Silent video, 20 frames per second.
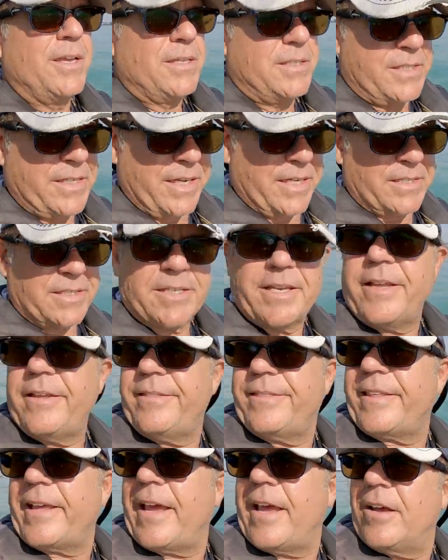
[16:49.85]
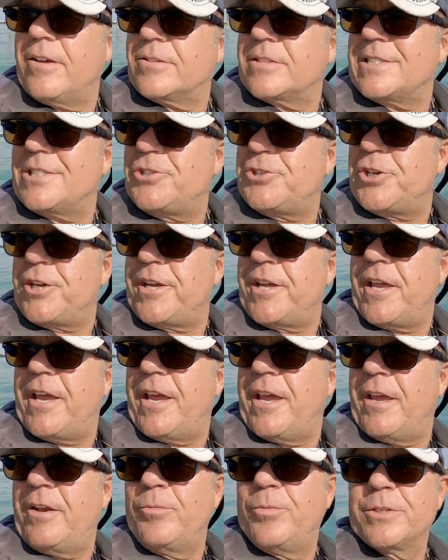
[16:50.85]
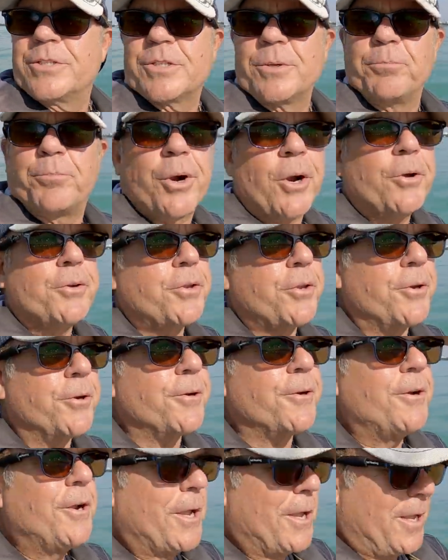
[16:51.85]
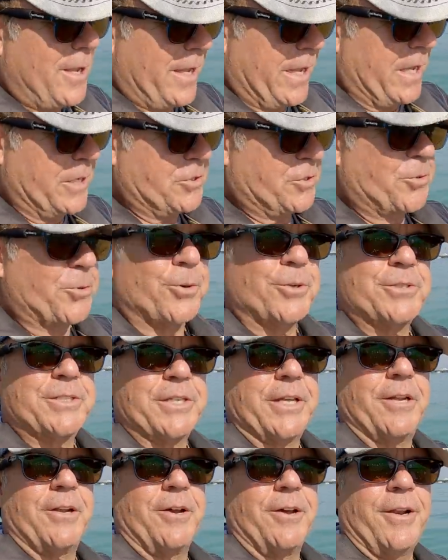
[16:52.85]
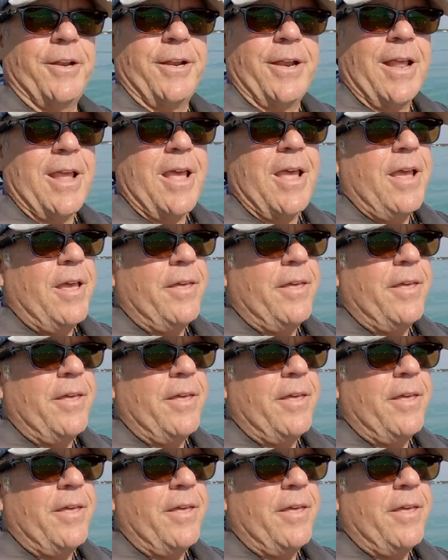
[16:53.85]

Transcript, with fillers: sixteenth ounce jig head with some Pro Cure inshore scent on it.